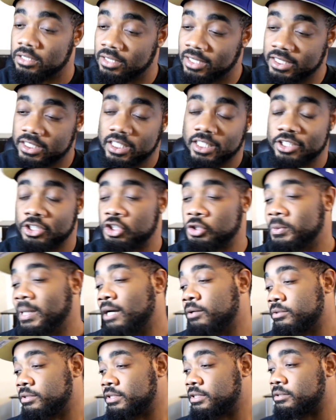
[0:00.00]
Let's get you
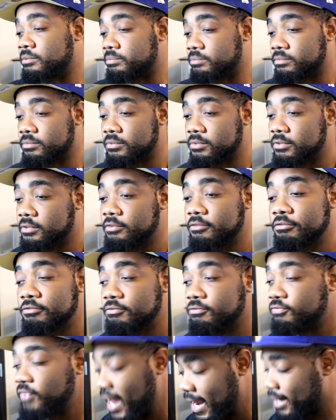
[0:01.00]
out there.
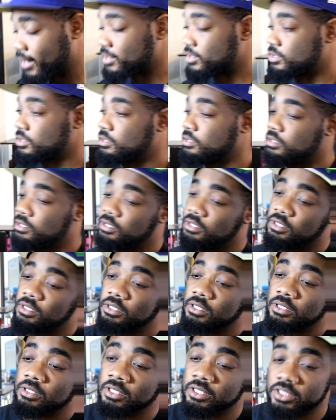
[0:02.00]
Facts.
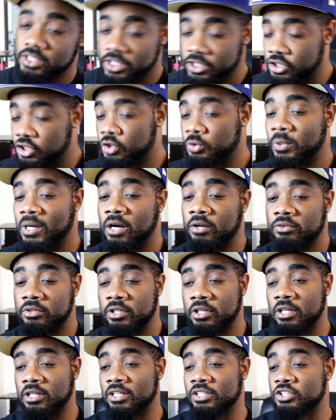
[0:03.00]
Let's get you out
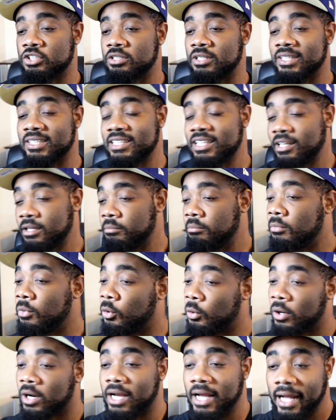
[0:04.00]
there. Let's get
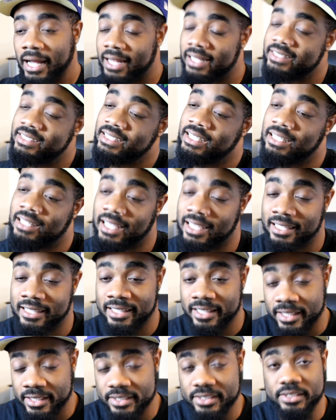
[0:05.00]
more content like
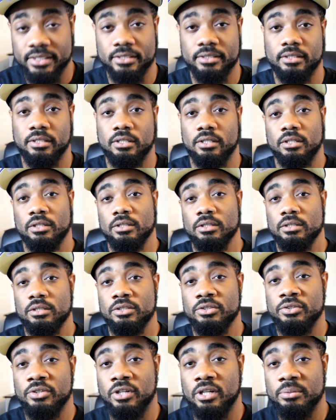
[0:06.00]
this.
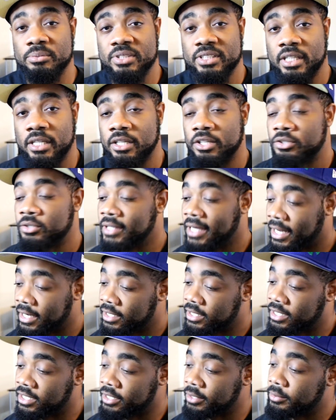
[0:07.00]
You know what I'm saying? You
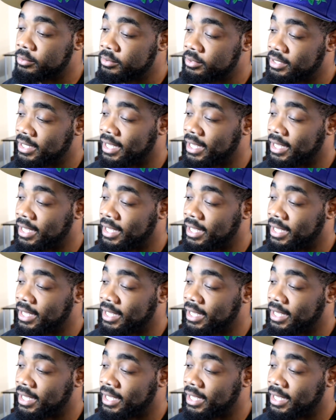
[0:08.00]
gotta keep